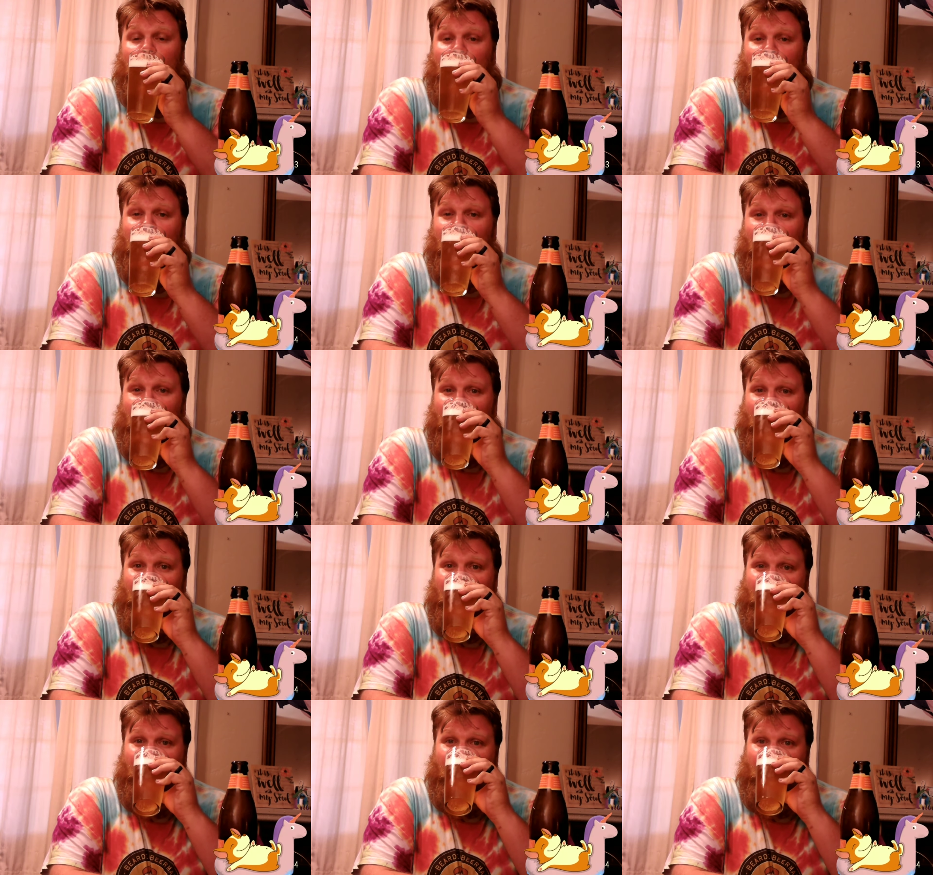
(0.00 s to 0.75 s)

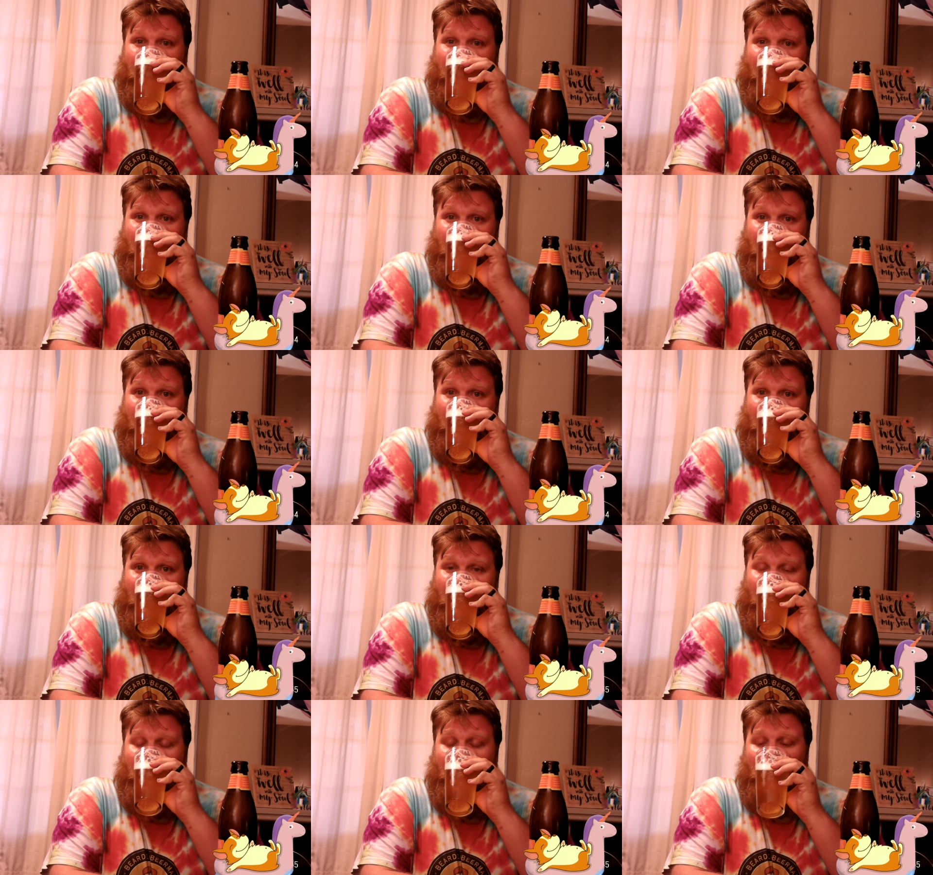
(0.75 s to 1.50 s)

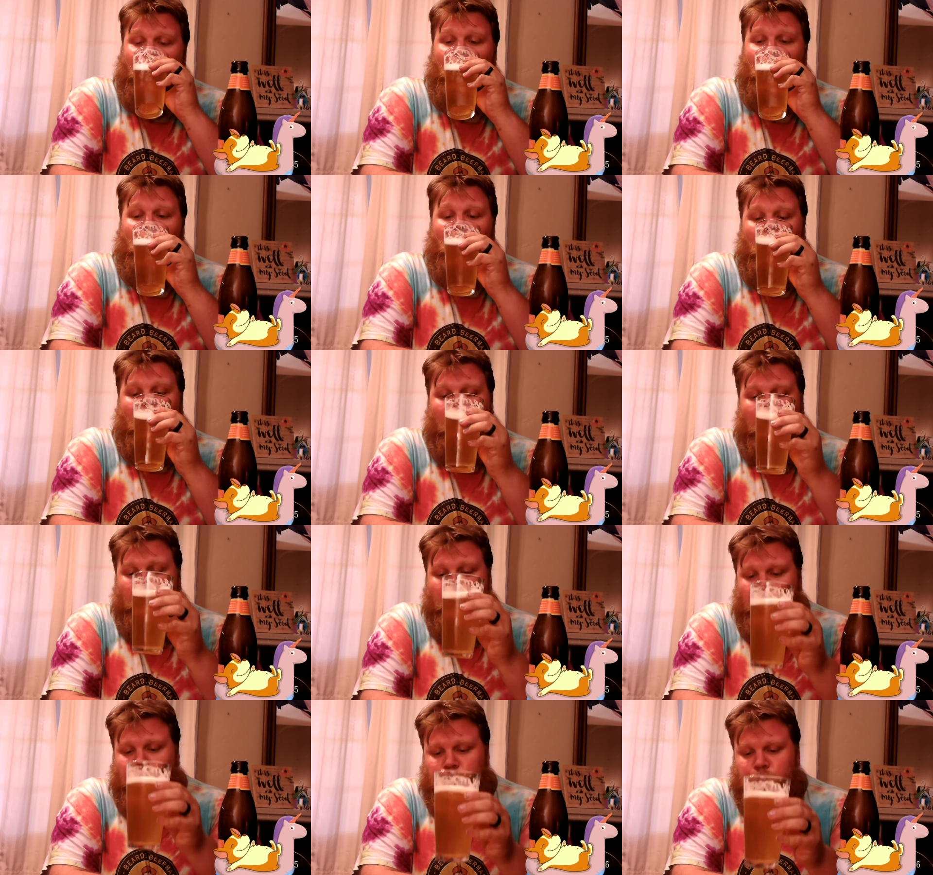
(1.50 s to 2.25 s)

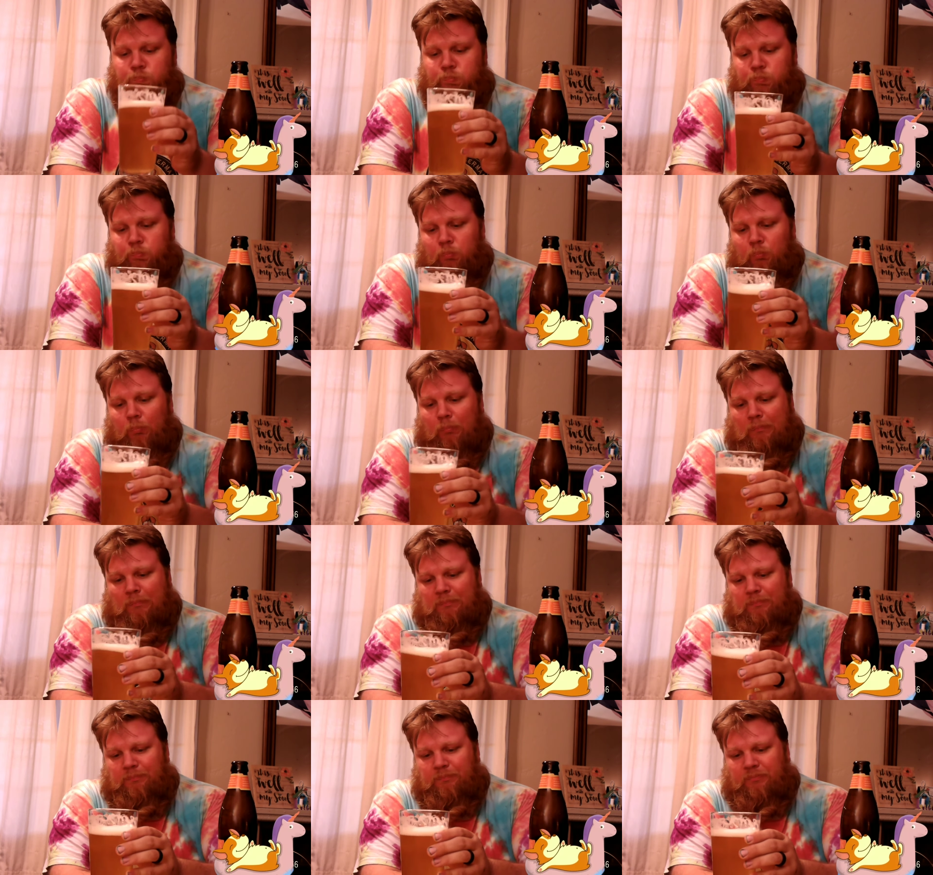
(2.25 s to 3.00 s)

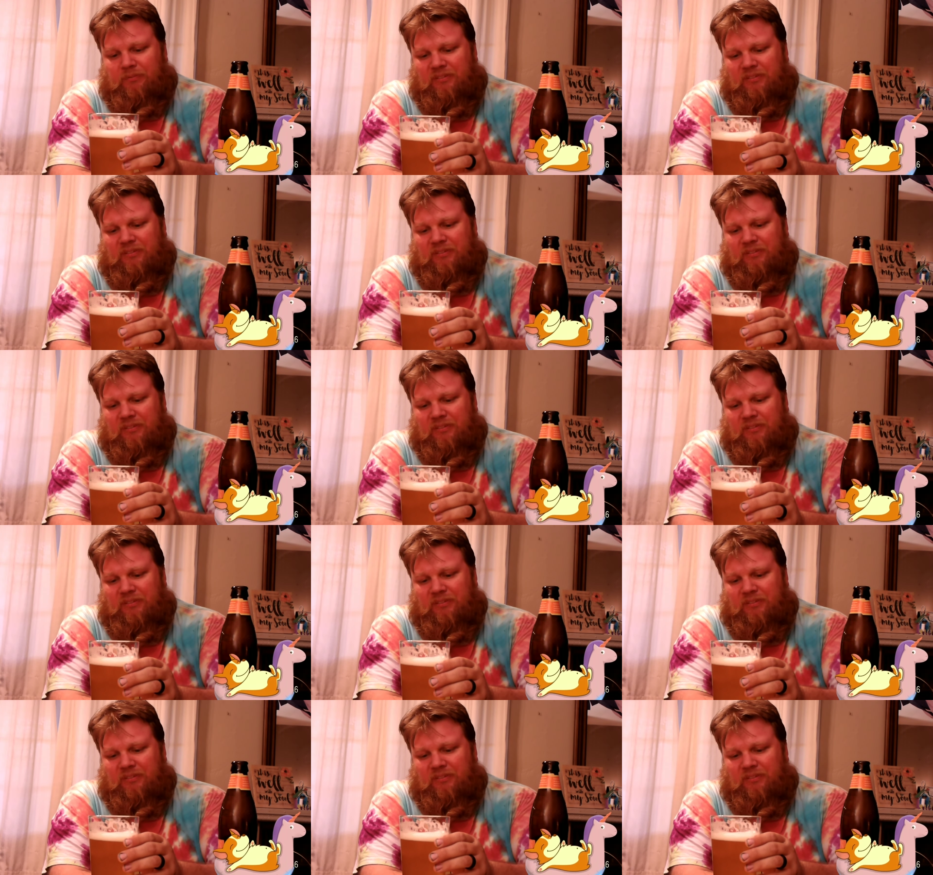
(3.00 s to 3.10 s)
[no speech]